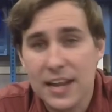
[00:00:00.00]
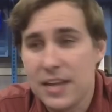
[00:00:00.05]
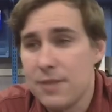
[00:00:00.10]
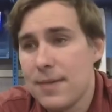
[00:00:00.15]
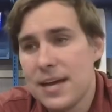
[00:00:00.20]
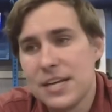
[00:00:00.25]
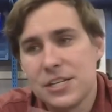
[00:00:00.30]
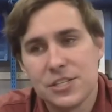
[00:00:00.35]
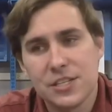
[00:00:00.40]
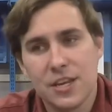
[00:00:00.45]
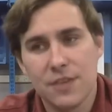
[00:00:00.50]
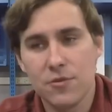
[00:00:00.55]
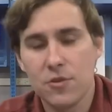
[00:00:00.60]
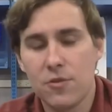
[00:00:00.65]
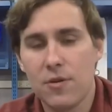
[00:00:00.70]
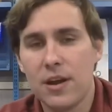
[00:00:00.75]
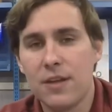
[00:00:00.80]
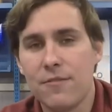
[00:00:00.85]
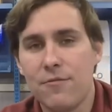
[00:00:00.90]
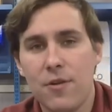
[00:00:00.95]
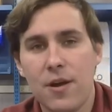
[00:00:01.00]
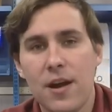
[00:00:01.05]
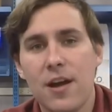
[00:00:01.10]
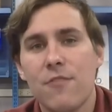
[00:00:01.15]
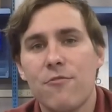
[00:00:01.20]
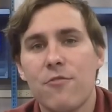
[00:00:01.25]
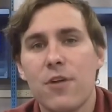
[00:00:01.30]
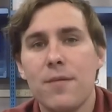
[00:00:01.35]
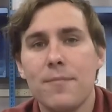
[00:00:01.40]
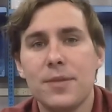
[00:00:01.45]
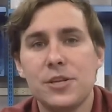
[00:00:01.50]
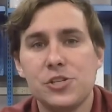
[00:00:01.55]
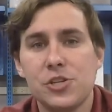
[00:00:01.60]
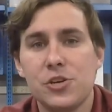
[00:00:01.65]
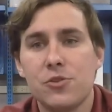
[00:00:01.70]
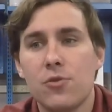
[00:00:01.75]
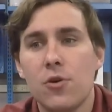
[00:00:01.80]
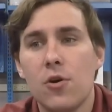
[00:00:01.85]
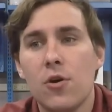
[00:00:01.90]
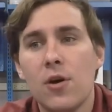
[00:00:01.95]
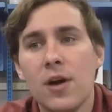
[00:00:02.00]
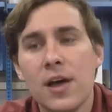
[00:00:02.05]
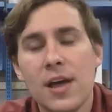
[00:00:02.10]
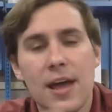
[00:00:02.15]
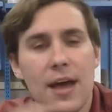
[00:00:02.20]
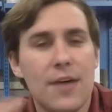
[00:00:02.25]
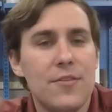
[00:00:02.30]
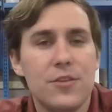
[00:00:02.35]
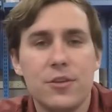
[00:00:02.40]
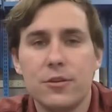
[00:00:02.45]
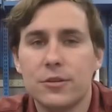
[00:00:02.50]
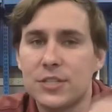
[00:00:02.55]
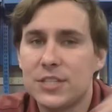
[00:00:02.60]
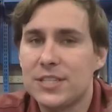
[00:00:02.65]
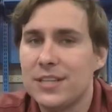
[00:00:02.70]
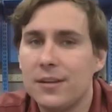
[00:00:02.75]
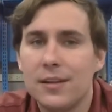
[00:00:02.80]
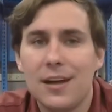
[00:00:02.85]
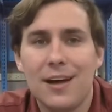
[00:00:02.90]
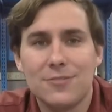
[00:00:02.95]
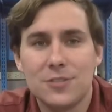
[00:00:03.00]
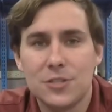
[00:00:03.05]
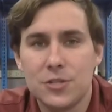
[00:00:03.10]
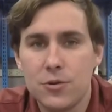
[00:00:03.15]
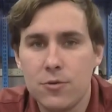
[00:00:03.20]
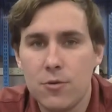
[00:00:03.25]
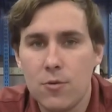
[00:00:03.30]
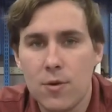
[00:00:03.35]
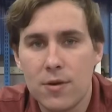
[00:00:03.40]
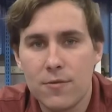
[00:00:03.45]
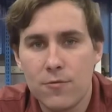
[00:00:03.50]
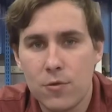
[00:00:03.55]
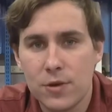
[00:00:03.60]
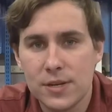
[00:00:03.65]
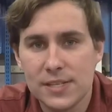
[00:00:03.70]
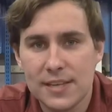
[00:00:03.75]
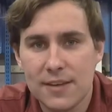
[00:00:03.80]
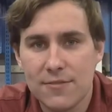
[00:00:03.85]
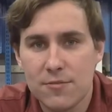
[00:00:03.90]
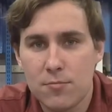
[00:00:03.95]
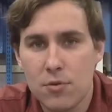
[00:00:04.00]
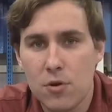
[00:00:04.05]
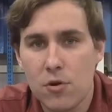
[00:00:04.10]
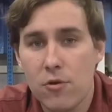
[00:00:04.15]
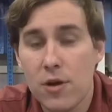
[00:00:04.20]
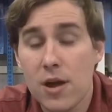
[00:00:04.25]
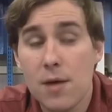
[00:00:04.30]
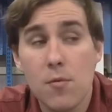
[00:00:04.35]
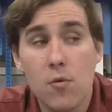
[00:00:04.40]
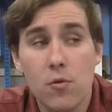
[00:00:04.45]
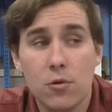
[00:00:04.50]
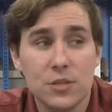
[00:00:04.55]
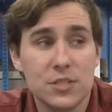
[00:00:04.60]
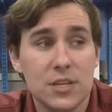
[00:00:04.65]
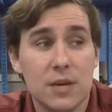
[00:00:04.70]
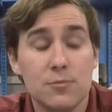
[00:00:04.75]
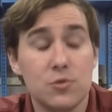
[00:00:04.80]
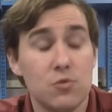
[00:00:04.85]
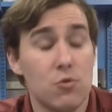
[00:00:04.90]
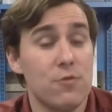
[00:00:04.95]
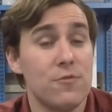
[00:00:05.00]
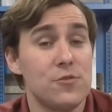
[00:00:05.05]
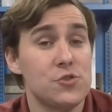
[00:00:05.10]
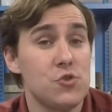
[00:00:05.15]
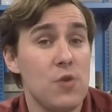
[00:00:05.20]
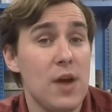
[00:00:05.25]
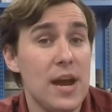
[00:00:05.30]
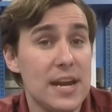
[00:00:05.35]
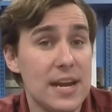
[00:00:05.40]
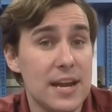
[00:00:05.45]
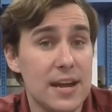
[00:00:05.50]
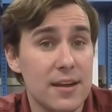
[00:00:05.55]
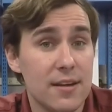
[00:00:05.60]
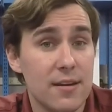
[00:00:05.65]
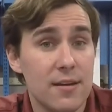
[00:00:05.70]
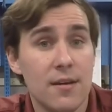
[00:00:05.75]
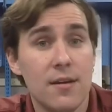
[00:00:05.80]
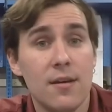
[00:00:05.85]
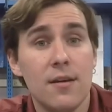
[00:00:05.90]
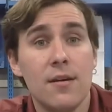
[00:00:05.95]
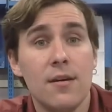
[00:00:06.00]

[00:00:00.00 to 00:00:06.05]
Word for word: He may just give you credit for airframe in general, and then you'll still have to do a 147 program or some sort of training